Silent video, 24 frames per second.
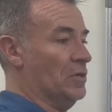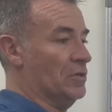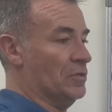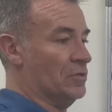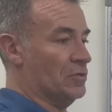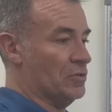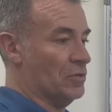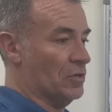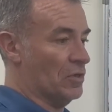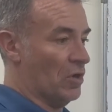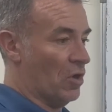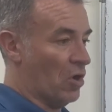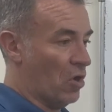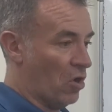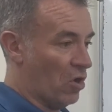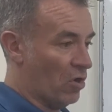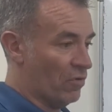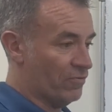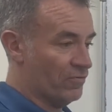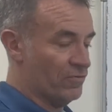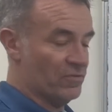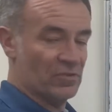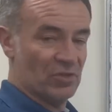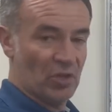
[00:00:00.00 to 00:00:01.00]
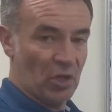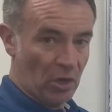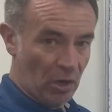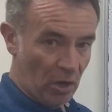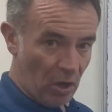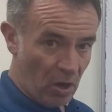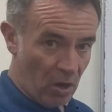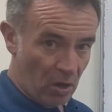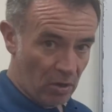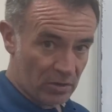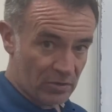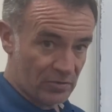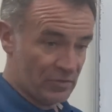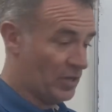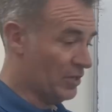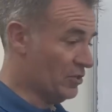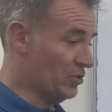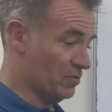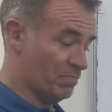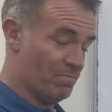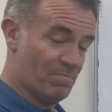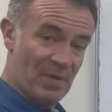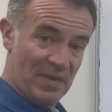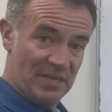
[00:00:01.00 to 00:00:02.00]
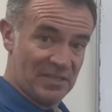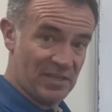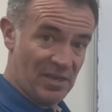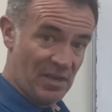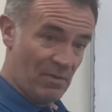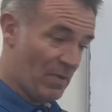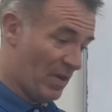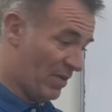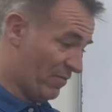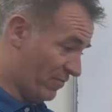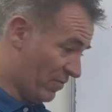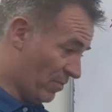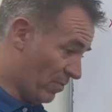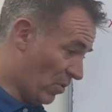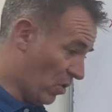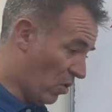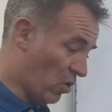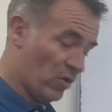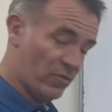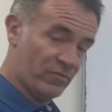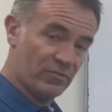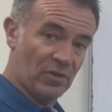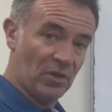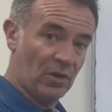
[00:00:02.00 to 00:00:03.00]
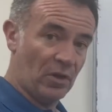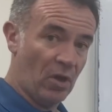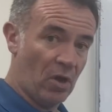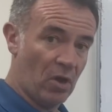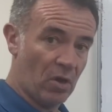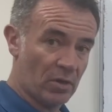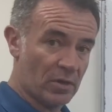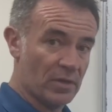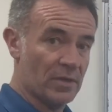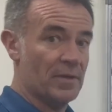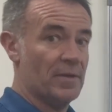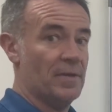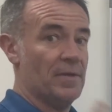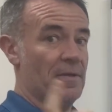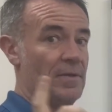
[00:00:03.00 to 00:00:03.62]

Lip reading: to off to lock, so I just basically went from off to lock.